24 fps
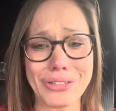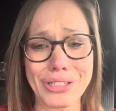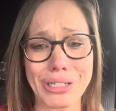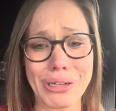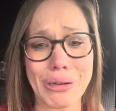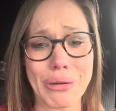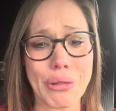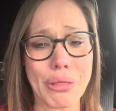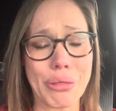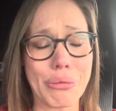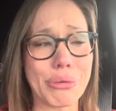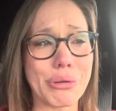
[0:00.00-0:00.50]
to
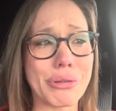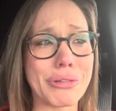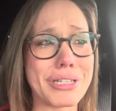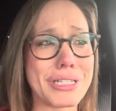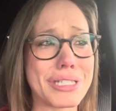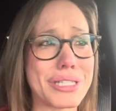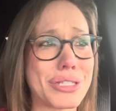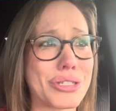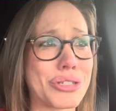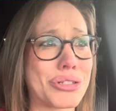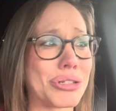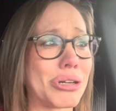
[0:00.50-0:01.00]
go through
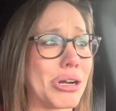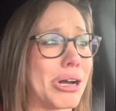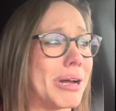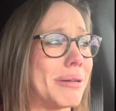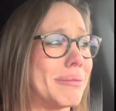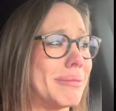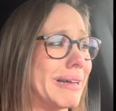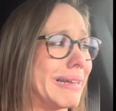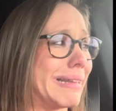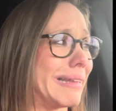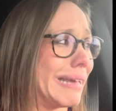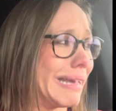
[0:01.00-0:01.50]
this
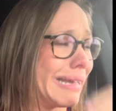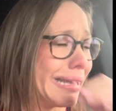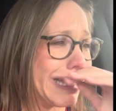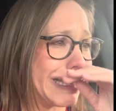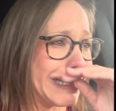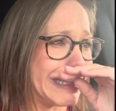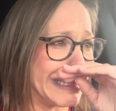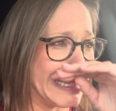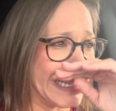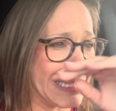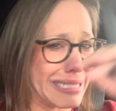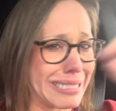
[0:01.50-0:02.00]
trauma. Like,
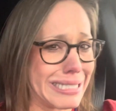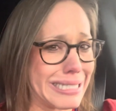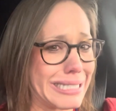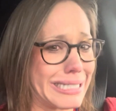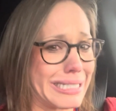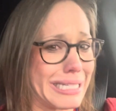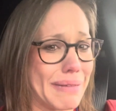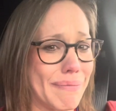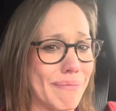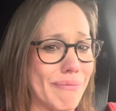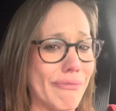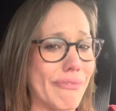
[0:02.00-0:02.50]
it doesn't
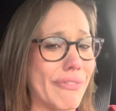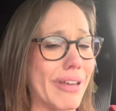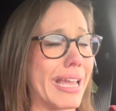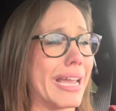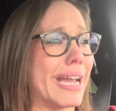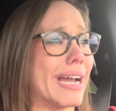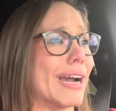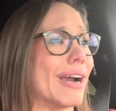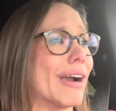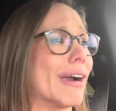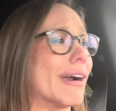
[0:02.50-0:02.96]
seem fair.